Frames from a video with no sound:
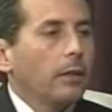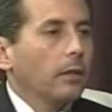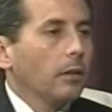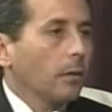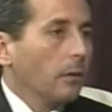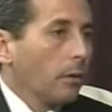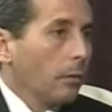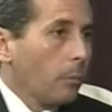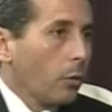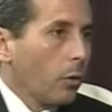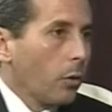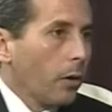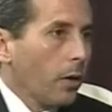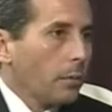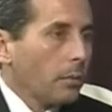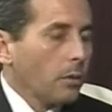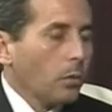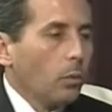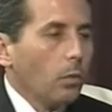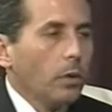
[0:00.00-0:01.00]
the
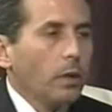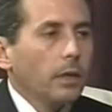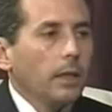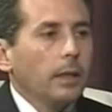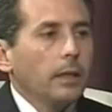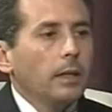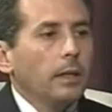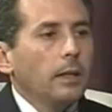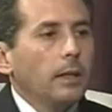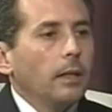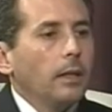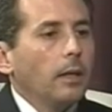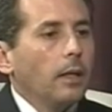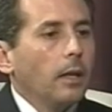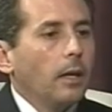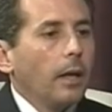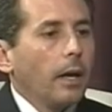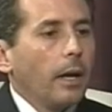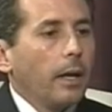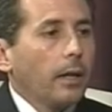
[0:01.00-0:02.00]
programs I wanted.
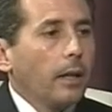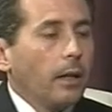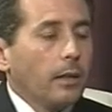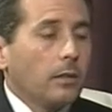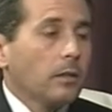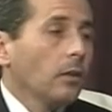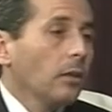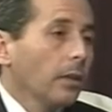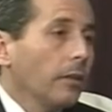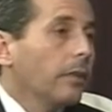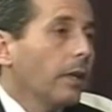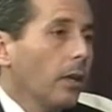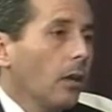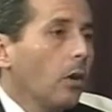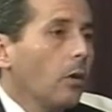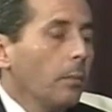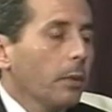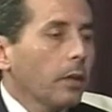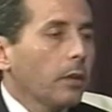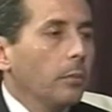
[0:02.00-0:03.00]
I still lived at
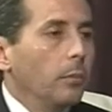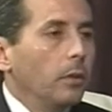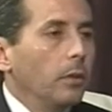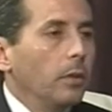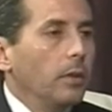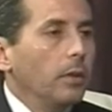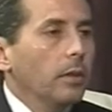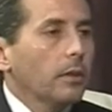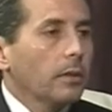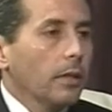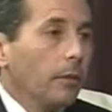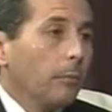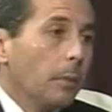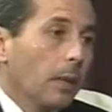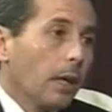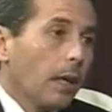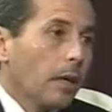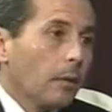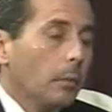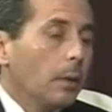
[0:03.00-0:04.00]
home and commuted. Saved me
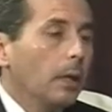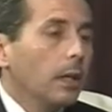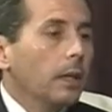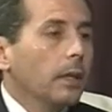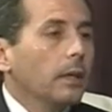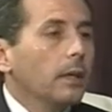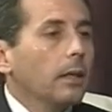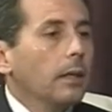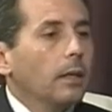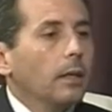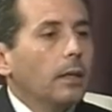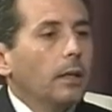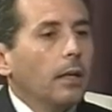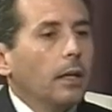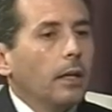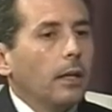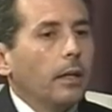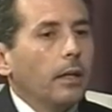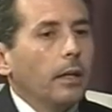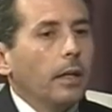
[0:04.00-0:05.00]
a lot of money,
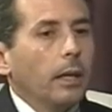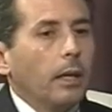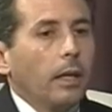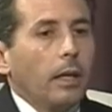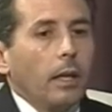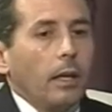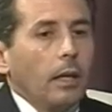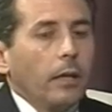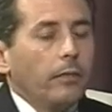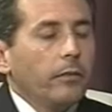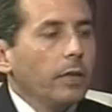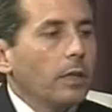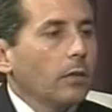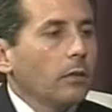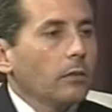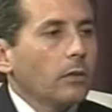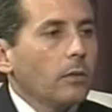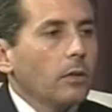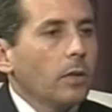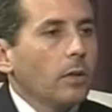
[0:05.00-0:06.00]
and I loved
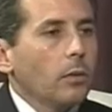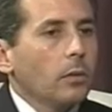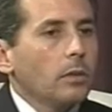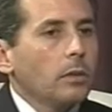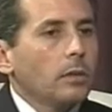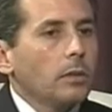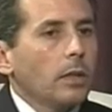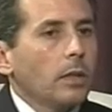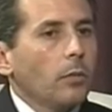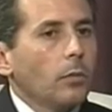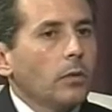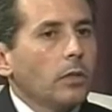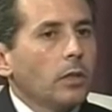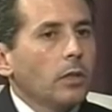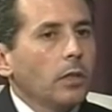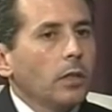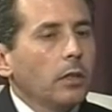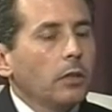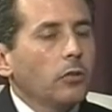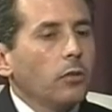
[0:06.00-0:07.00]
Nichols. It was a
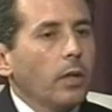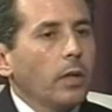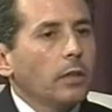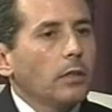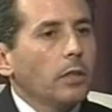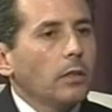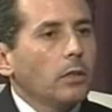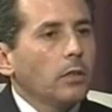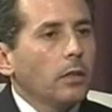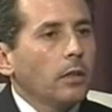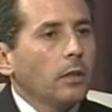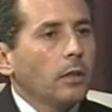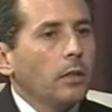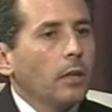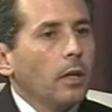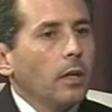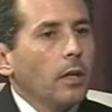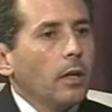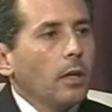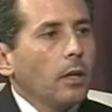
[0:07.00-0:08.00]
good transition
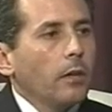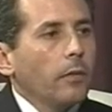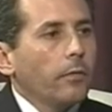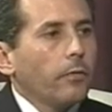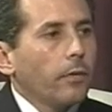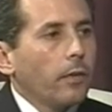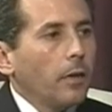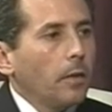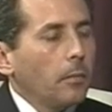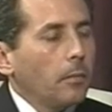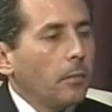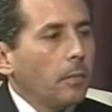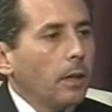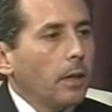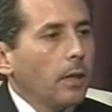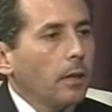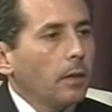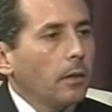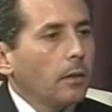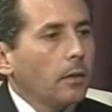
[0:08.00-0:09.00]
from
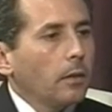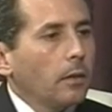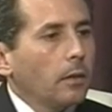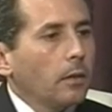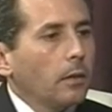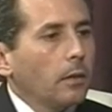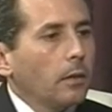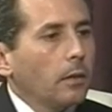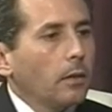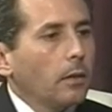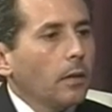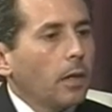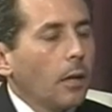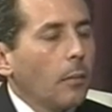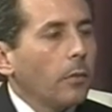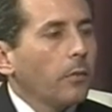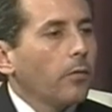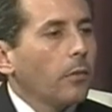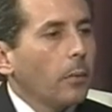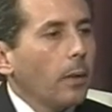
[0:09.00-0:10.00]

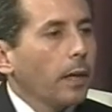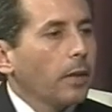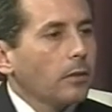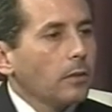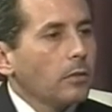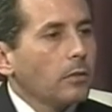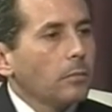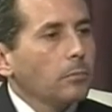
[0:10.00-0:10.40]
coming from, I guess,